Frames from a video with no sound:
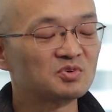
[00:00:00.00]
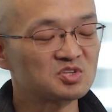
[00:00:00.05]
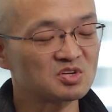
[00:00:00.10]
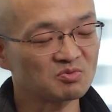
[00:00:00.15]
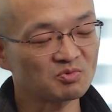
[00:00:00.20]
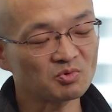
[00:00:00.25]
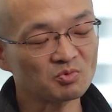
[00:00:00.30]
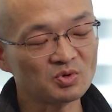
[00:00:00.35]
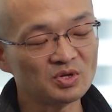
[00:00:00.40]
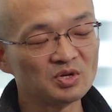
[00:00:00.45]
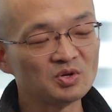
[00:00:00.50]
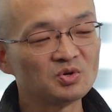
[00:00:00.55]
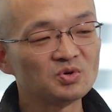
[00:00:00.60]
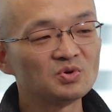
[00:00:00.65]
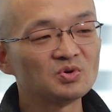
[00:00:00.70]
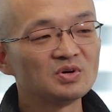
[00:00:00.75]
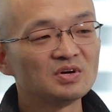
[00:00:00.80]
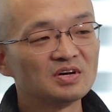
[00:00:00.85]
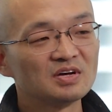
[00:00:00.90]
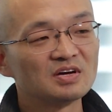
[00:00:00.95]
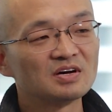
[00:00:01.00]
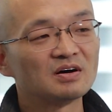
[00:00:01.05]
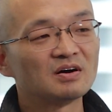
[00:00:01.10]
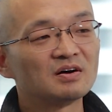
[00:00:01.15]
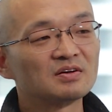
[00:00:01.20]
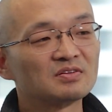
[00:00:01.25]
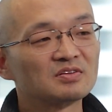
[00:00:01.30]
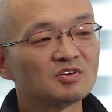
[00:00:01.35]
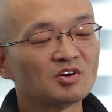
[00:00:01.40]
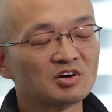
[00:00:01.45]
which is what we do,
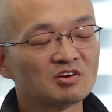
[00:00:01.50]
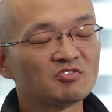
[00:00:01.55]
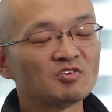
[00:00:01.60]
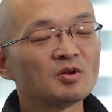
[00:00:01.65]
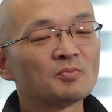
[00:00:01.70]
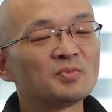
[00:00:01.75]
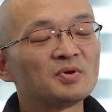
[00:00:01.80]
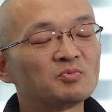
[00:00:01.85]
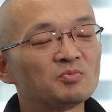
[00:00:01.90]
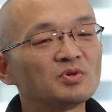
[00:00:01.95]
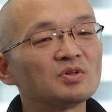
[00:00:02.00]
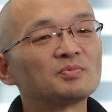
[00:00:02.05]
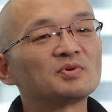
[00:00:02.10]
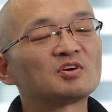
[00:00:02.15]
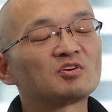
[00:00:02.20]
on drug development will be